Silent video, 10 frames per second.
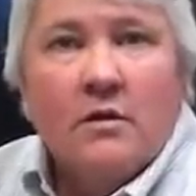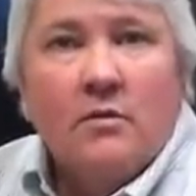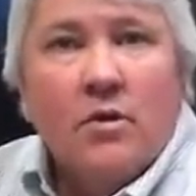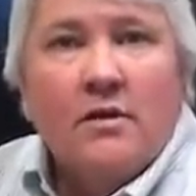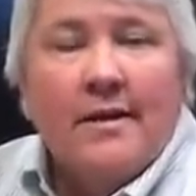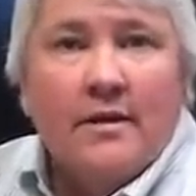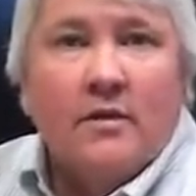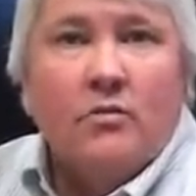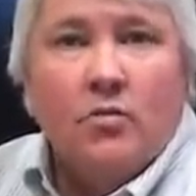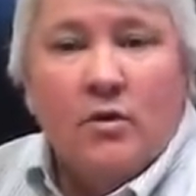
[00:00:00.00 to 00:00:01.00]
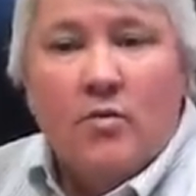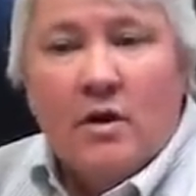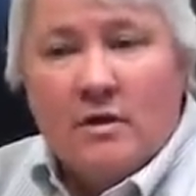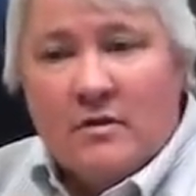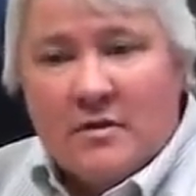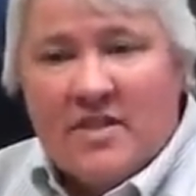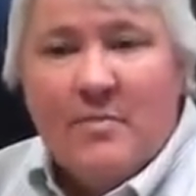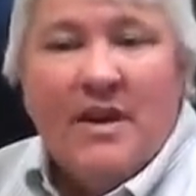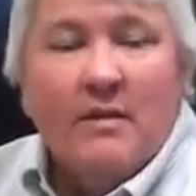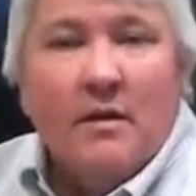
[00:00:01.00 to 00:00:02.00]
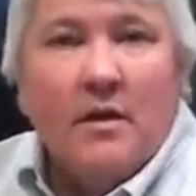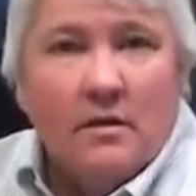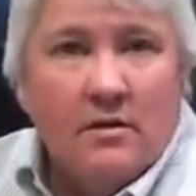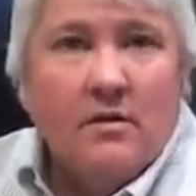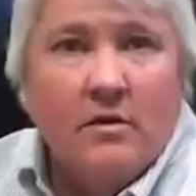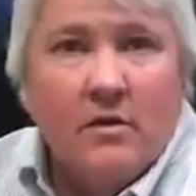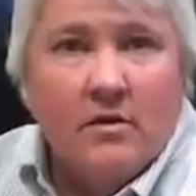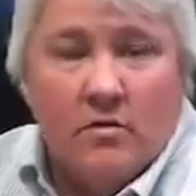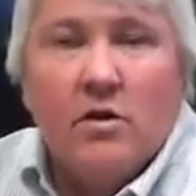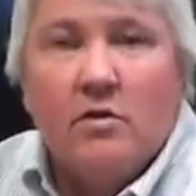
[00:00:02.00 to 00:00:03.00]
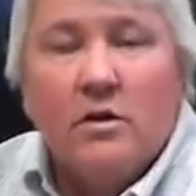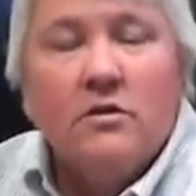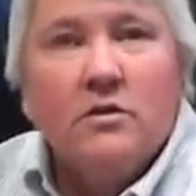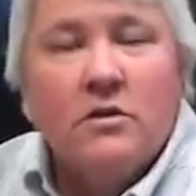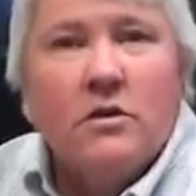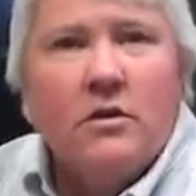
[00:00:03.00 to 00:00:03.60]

and we like it, and we want to expand that in other areas.